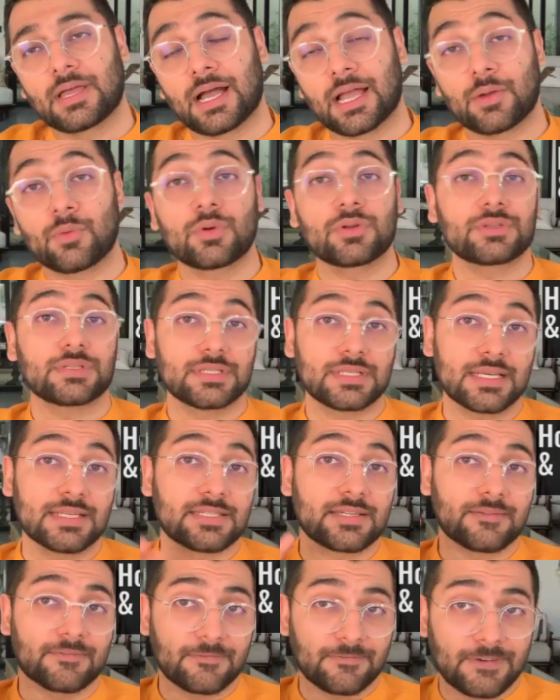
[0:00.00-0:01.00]
I want to
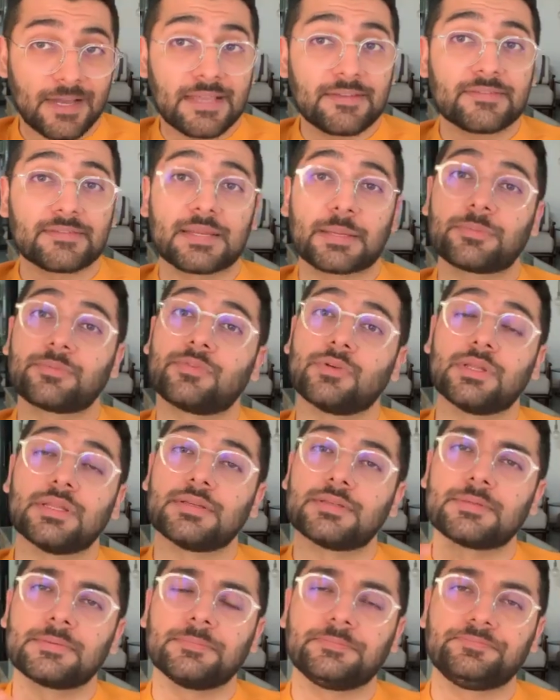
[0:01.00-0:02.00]
suggest five steps for
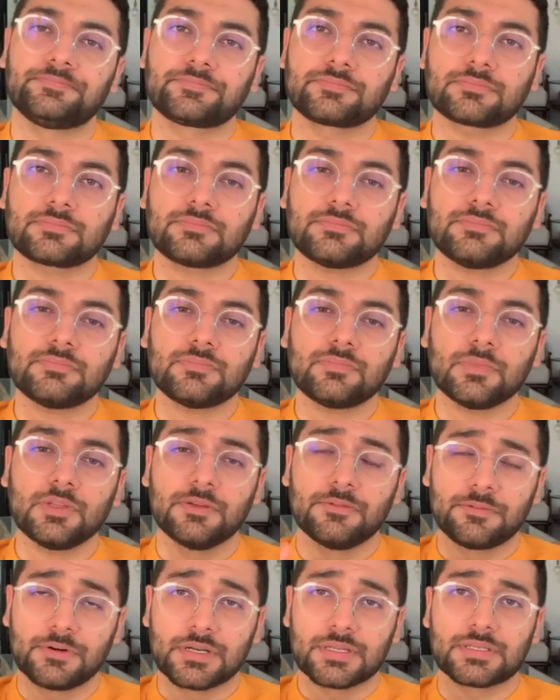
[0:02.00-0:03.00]
this.
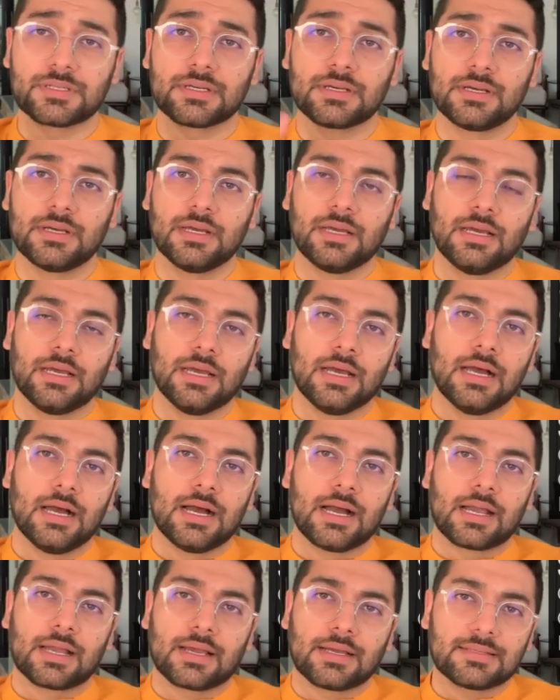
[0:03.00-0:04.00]
First,
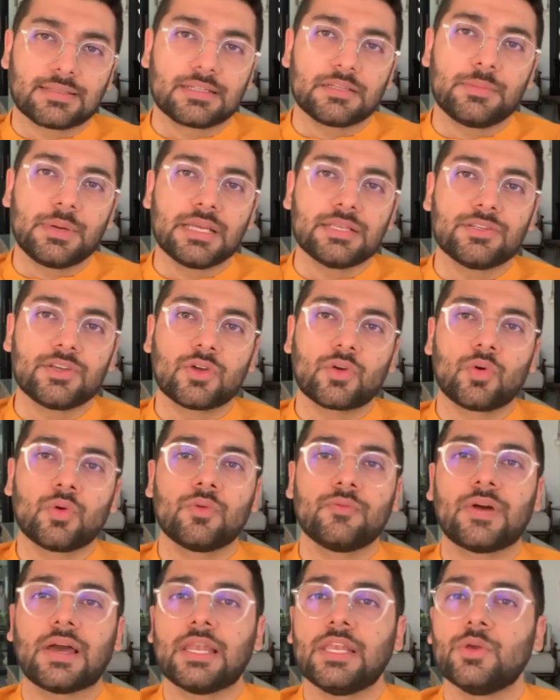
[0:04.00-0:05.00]
customize your
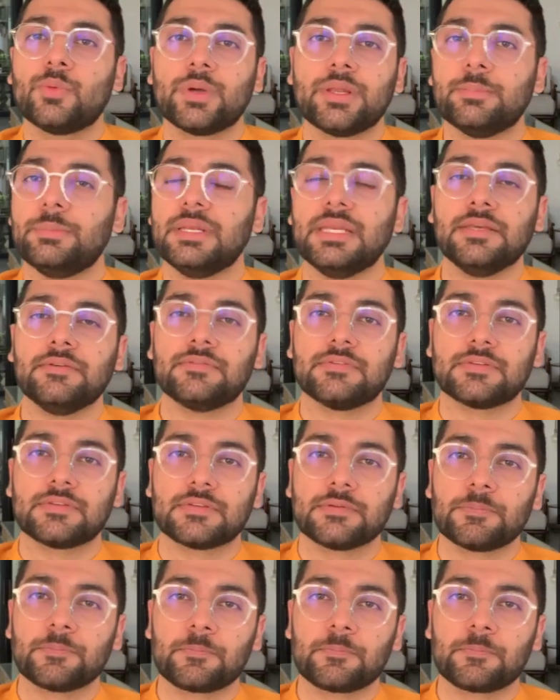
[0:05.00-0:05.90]
own value and beliefs.